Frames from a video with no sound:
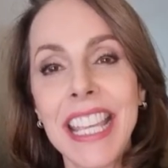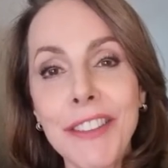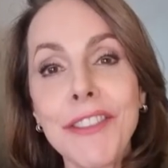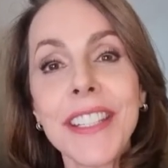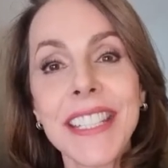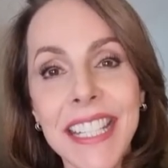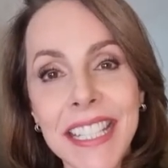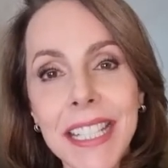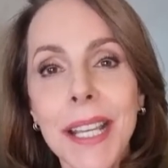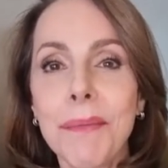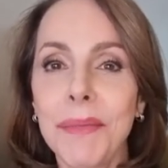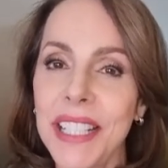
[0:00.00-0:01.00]
If it
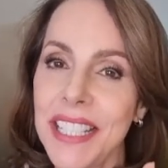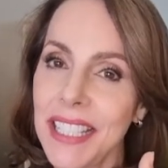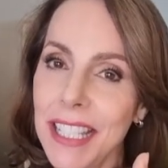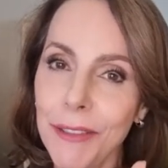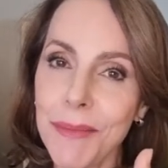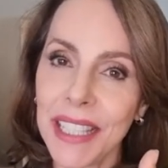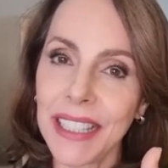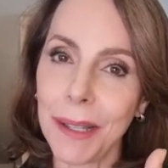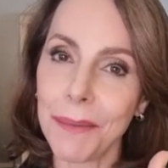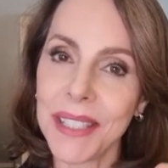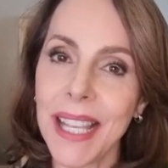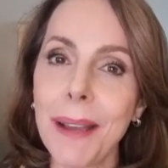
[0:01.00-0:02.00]
did, please give me a
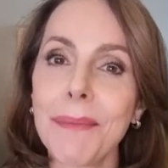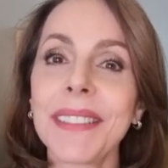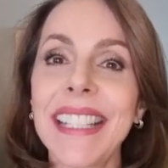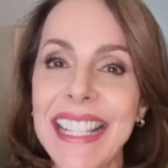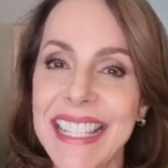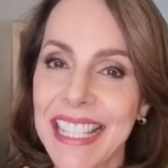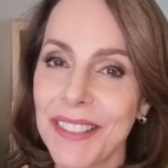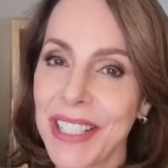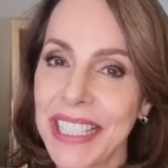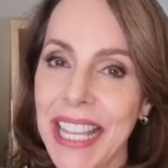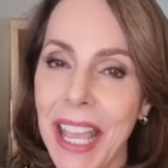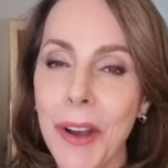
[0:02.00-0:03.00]
thumbs up. That's a
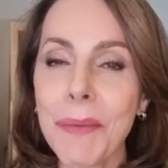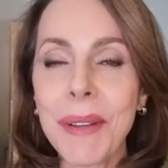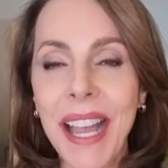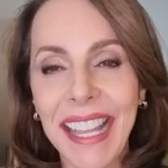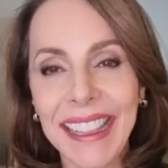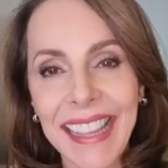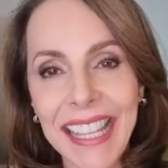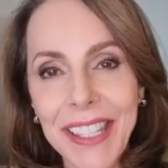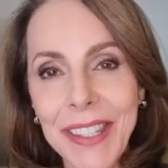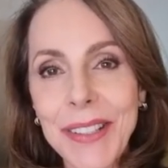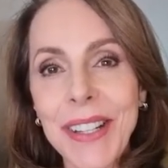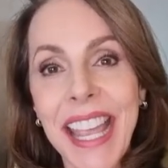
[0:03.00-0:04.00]
great help. I
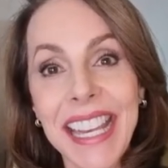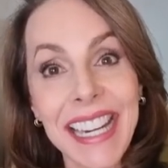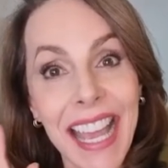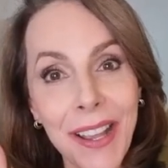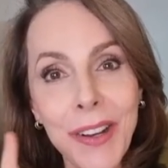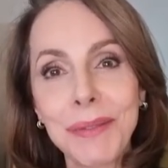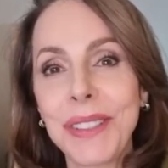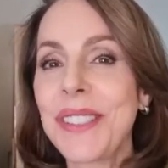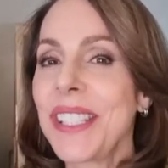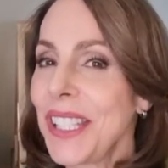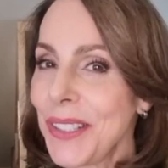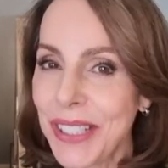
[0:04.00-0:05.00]
thank you, and I hope to
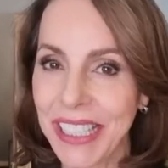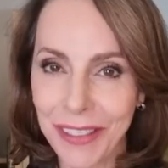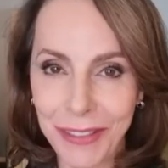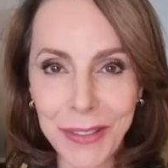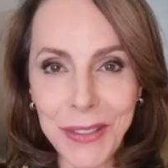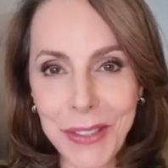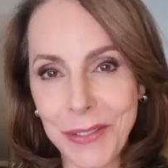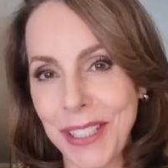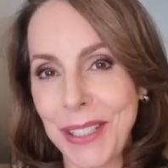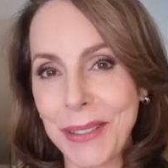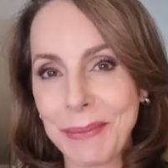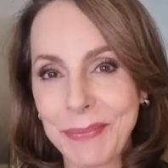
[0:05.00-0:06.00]
see you in a future
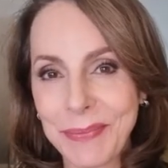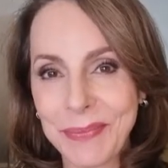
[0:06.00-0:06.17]
video.